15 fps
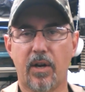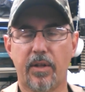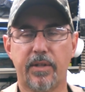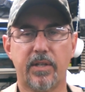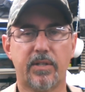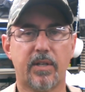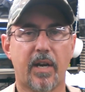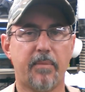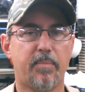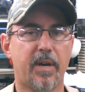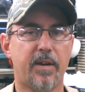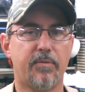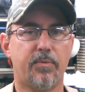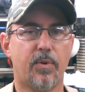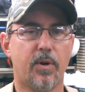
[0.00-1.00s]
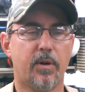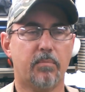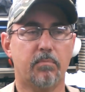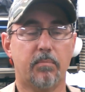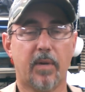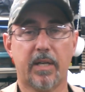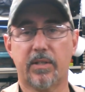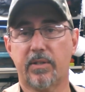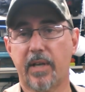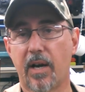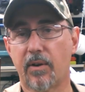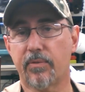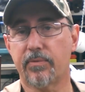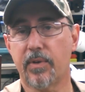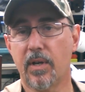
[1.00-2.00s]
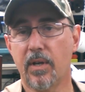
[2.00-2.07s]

All this I pay for myself.